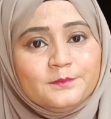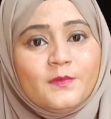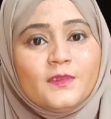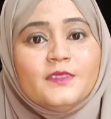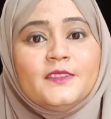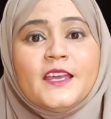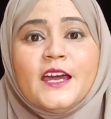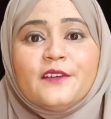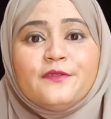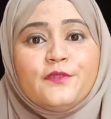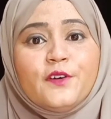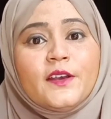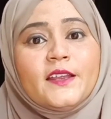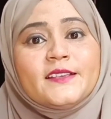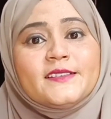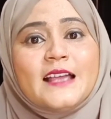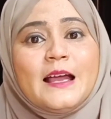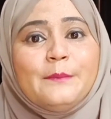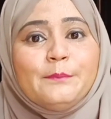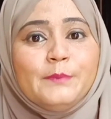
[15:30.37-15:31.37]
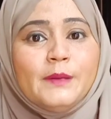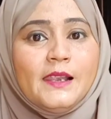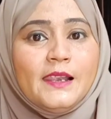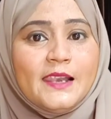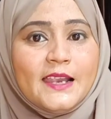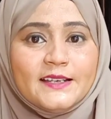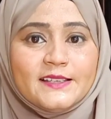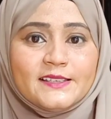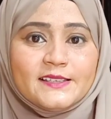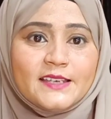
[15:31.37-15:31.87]
There, for example,
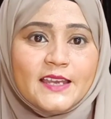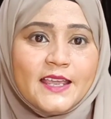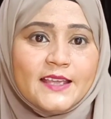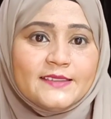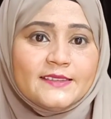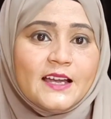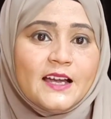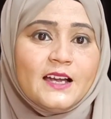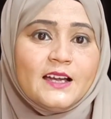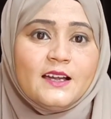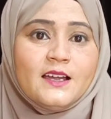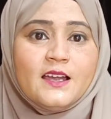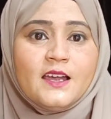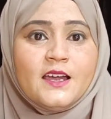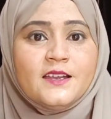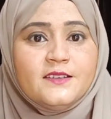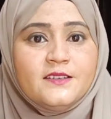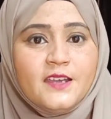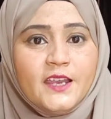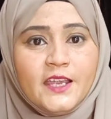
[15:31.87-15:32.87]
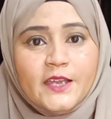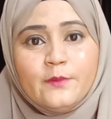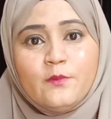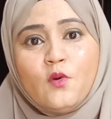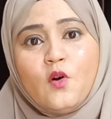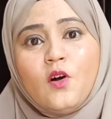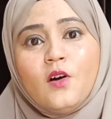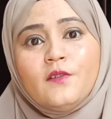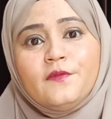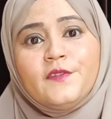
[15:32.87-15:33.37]
let's take the name
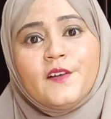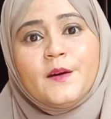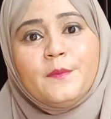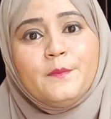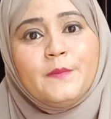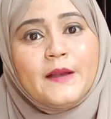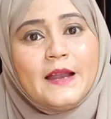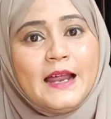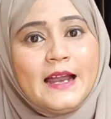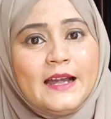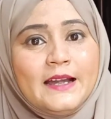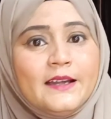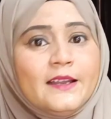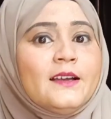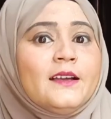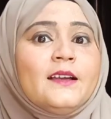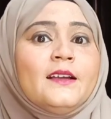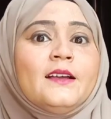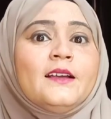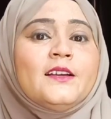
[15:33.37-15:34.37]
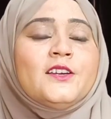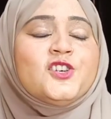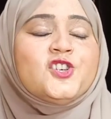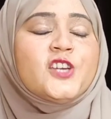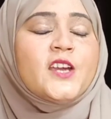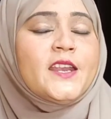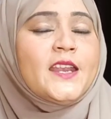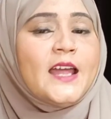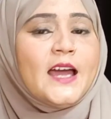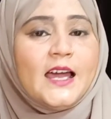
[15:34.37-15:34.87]
of a brand,
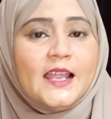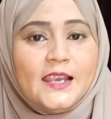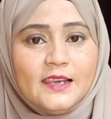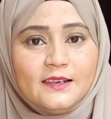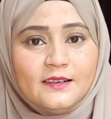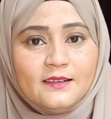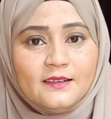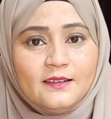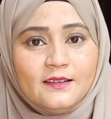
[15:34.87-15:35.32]
Chanel.